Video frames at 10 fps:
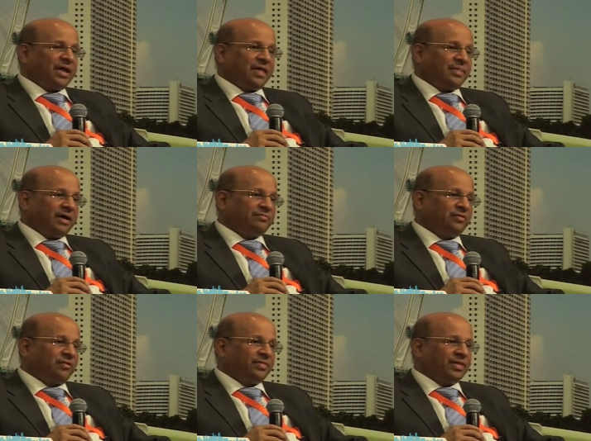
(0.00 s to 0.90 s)
And
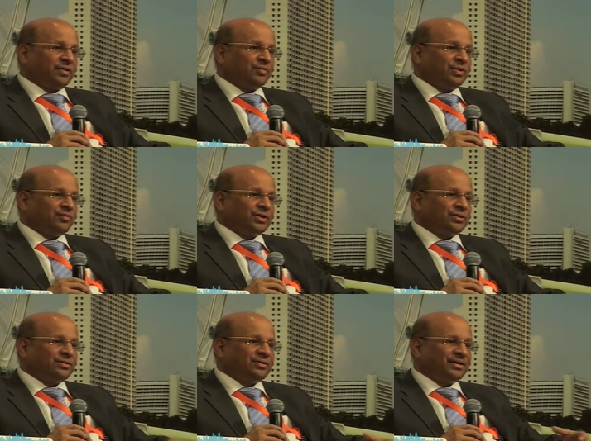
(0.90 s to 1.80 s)
therefore, the, when we
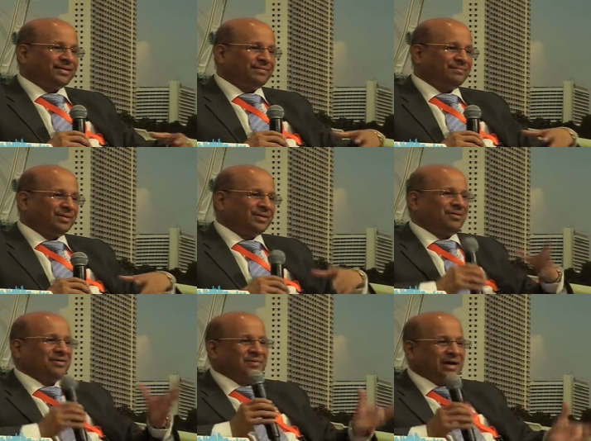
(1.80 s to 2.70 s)
think of big
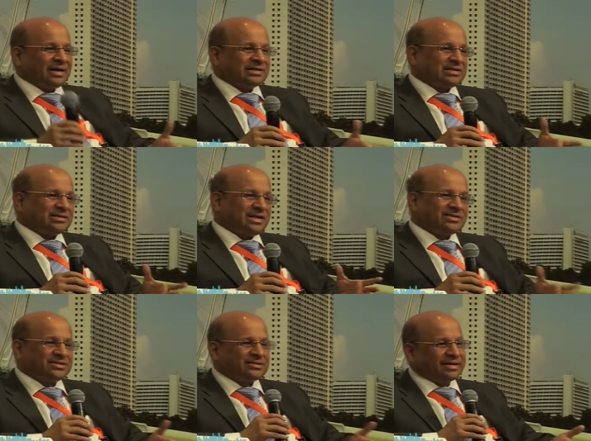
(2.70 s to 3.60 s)
urbanization, let's
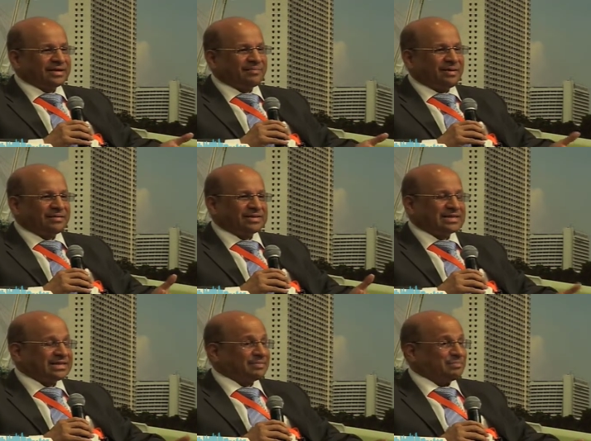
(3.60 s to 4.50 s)
just think about a city